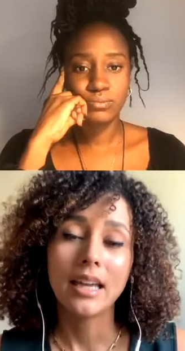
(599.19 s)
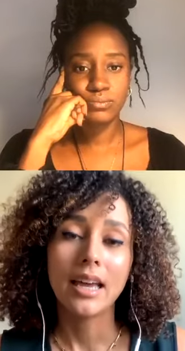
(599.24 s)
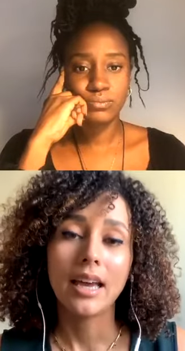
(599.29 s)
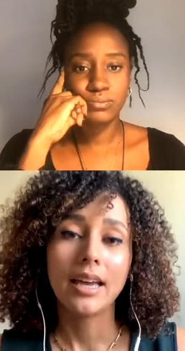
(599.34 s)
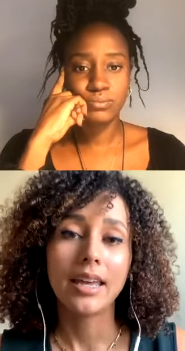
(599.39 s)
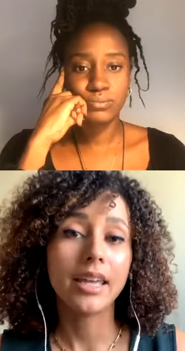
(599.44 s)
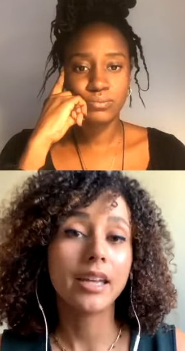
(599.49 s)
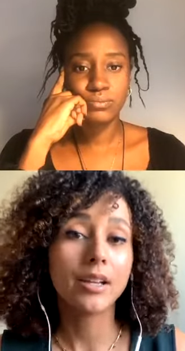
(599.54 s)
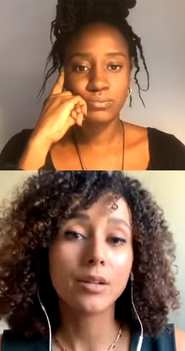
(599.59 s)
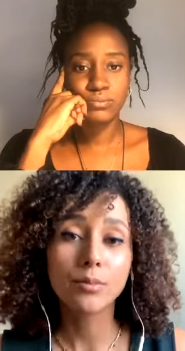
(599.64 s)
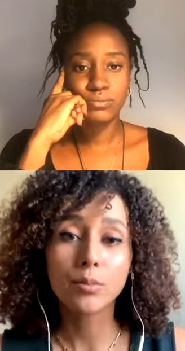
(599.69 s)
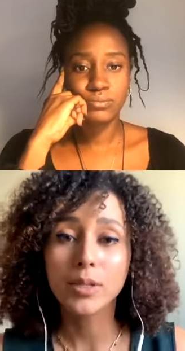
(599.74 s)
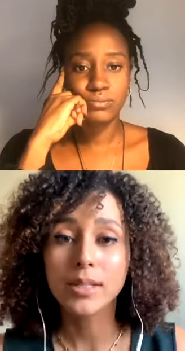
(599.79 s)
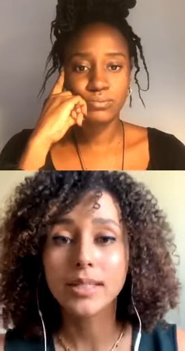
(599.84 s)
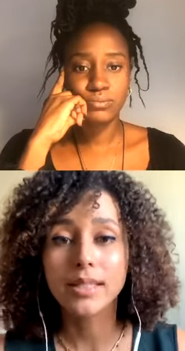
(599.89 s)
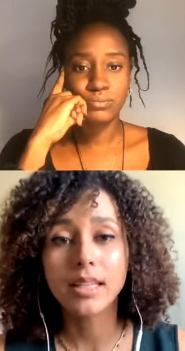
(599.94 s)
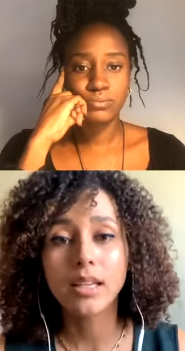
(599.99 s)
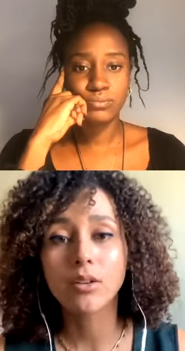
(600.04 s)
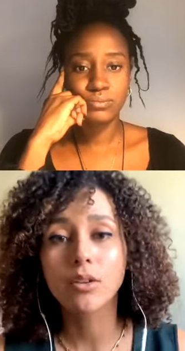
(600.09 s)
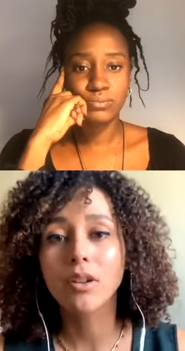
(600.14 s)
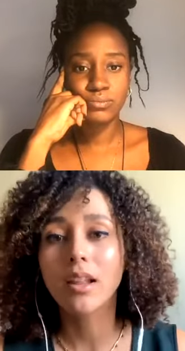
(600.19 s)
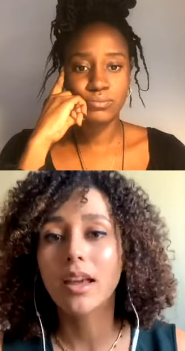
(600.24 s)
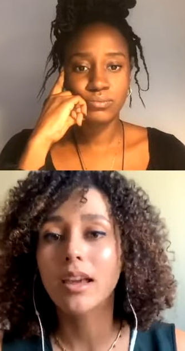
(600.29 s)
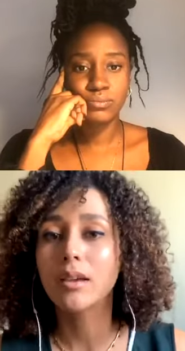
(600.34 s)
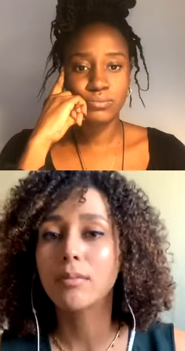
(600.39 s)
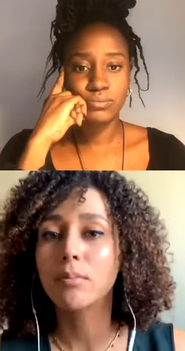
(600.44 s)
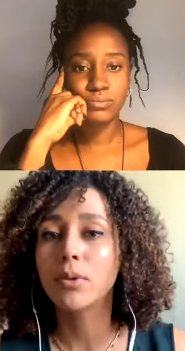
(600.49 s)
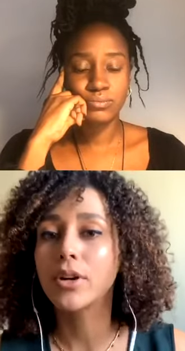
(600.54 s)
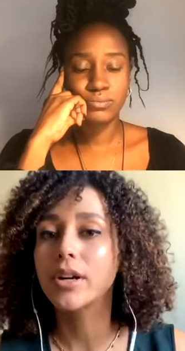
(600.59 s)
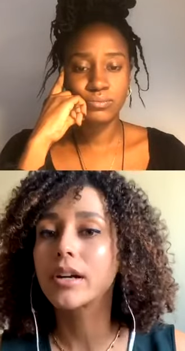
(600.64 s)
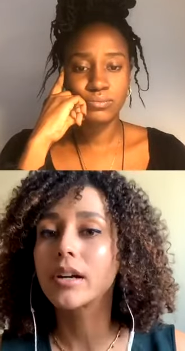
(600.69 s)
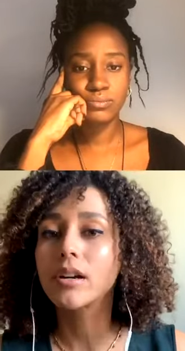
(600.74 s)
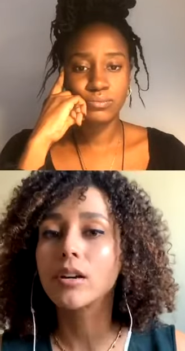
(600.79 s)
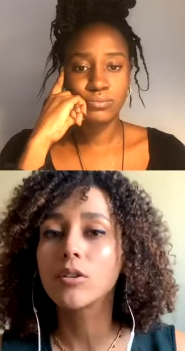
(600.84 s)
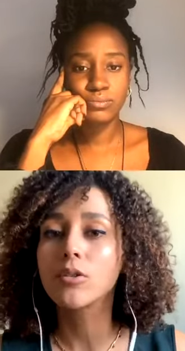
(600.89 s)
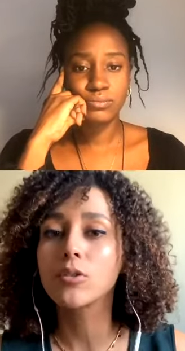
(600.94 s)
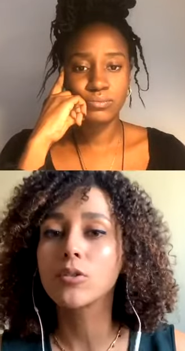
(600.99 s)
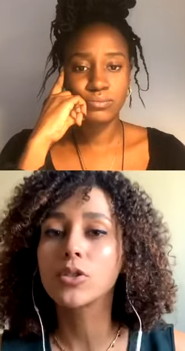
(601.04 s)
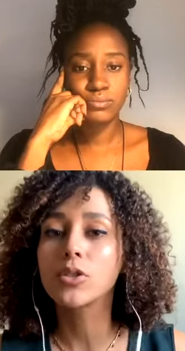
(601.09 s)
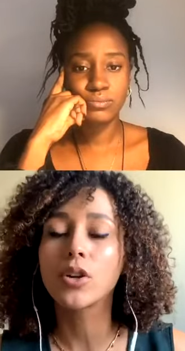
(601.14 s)
Speaker 1: here in Brazil, like more
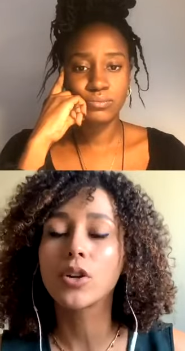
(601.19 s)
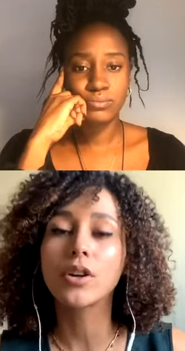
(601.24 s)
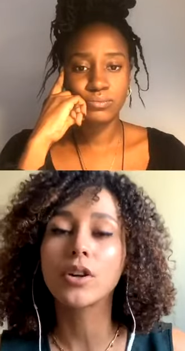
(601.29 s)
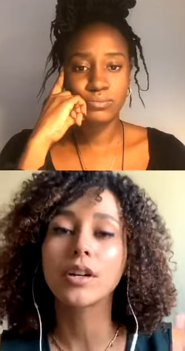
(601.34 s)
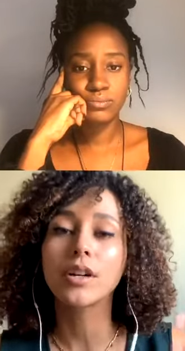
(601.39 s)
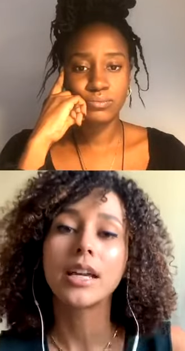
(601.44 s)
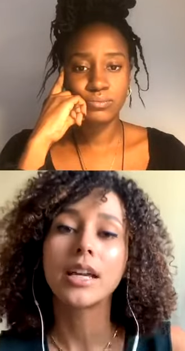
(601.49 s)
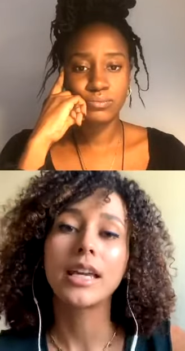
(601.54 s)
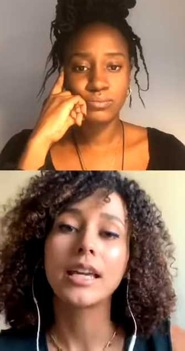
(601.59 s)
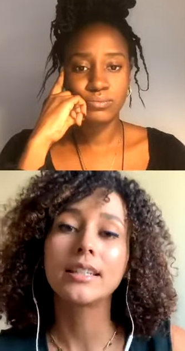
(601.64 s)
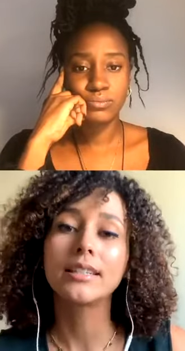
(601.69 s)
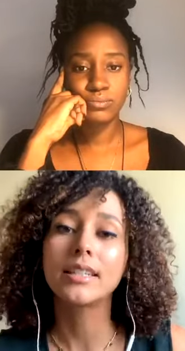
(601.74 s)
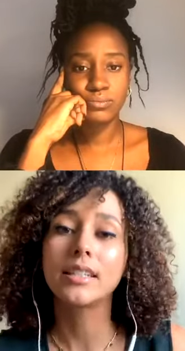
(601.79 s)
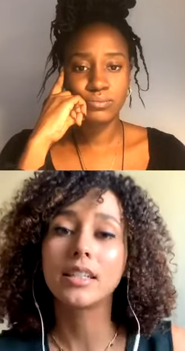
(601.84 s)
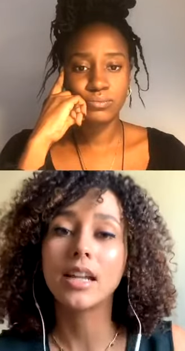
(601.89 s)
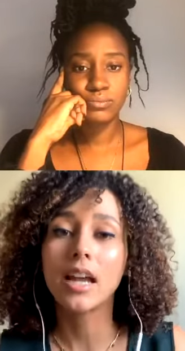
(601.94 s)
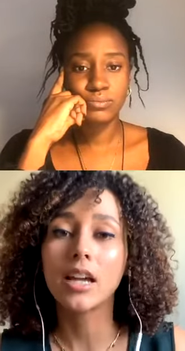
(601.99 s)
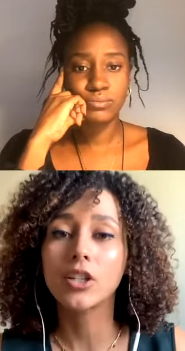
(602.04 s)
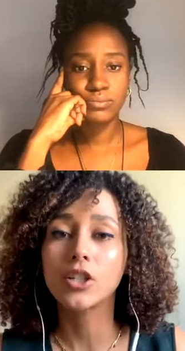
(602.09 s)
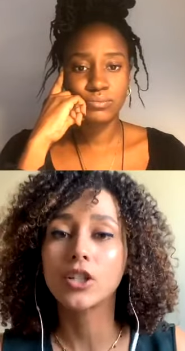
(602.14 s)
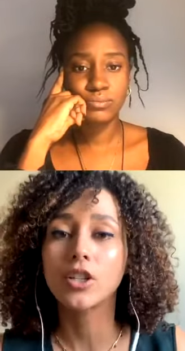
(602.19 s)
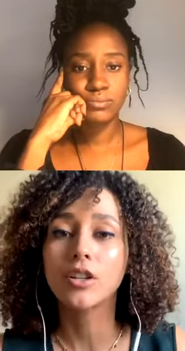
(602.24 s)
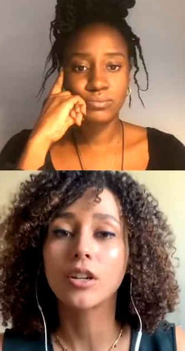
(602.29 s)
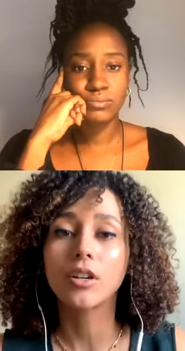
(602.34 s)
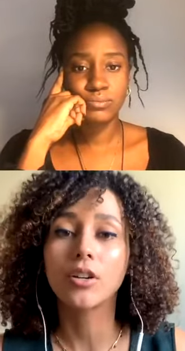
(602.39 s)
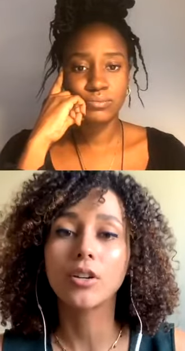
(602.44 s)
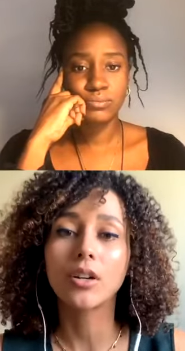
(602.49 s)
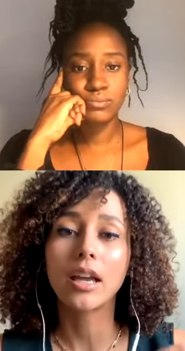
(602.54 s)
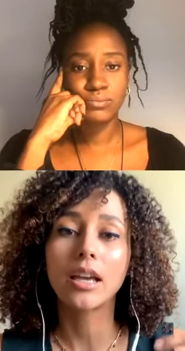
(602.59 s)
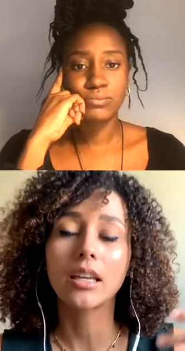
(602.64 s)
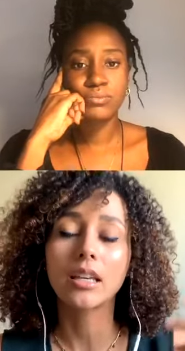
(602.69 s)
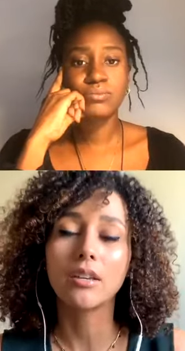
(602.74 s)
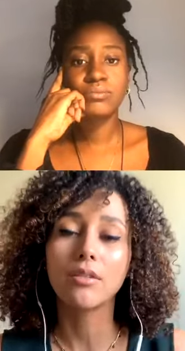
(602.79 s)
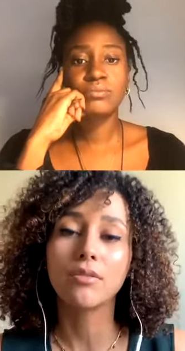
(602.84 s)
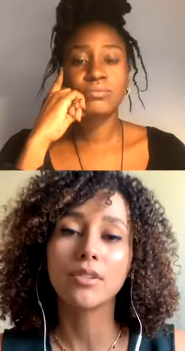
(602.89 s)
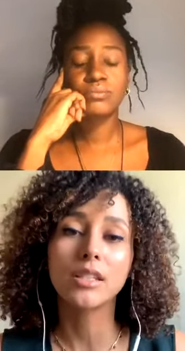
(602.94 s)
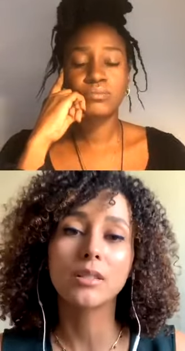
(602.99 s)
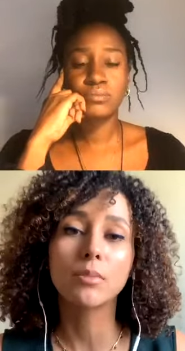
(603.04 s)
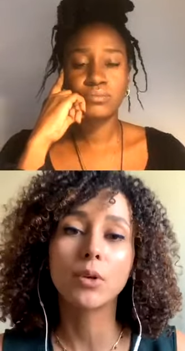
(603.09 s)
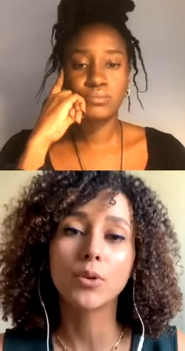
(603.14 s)
girls or international, like
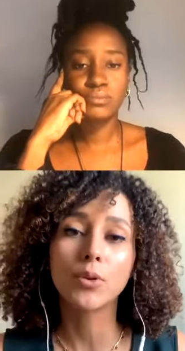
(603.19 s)
invisible